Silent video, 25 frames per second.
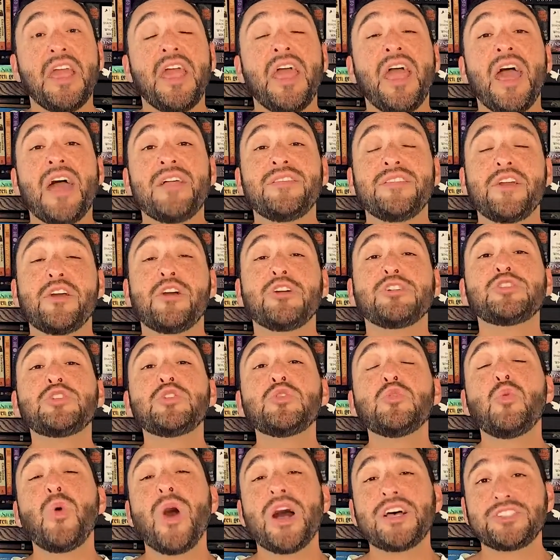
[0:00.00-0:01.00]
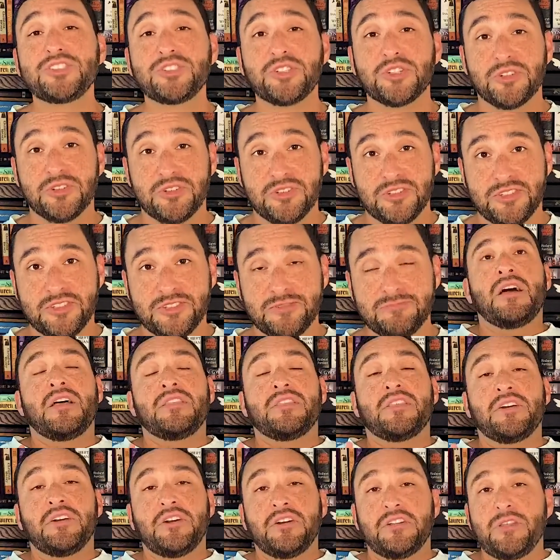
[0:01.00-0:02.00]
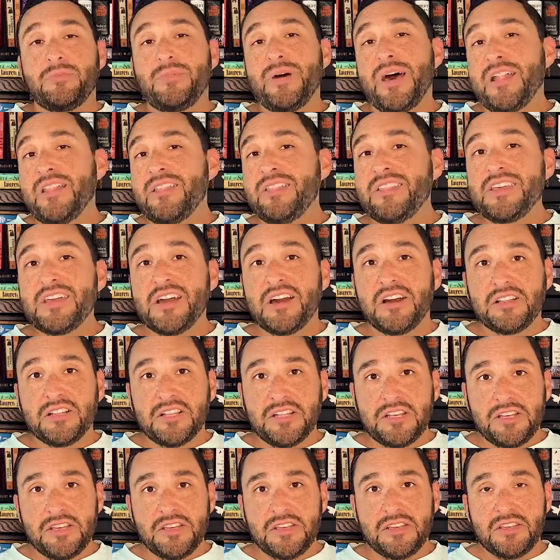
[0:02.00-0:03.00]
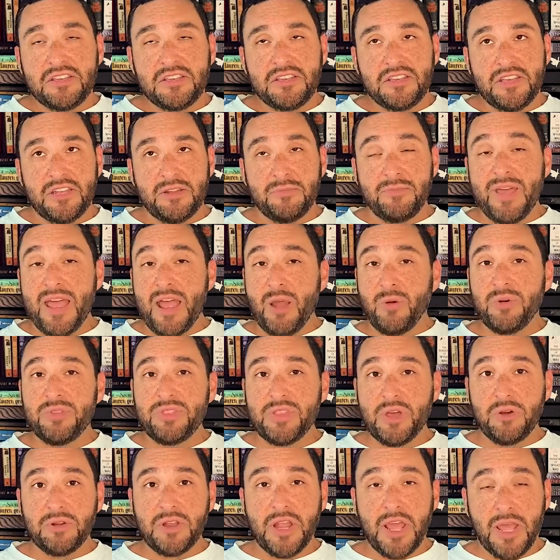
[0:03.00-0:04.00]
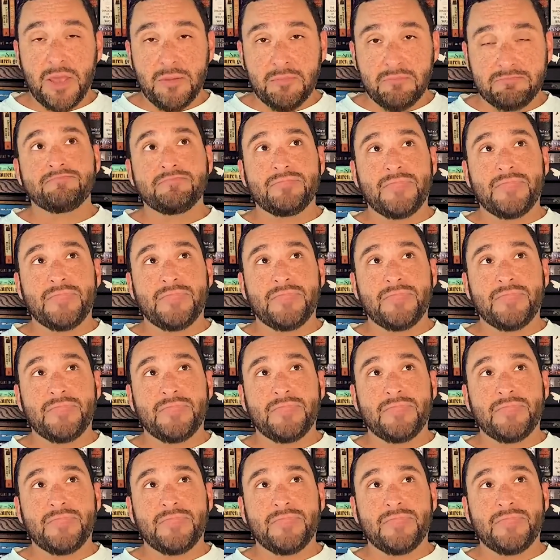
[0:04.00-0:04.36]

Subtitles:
and they are two westerns, The Good, the Bad, and the Ugly, and Man with No Name.